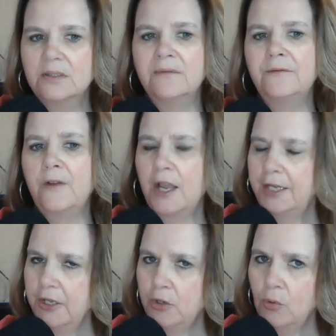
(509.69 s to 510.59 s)

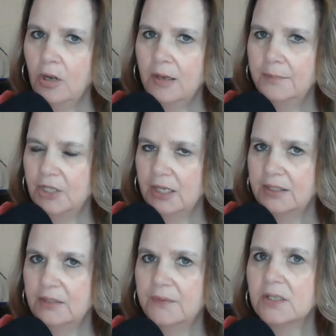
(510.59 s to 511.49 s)
defining your
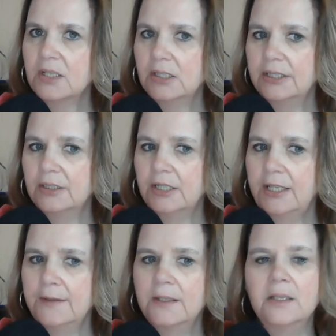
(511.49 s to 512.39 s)
objectives
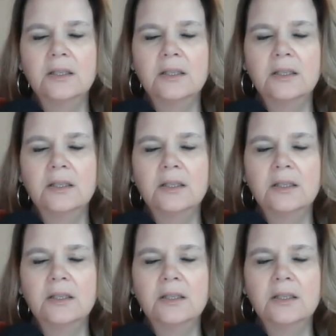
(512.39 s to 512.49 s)
clearly,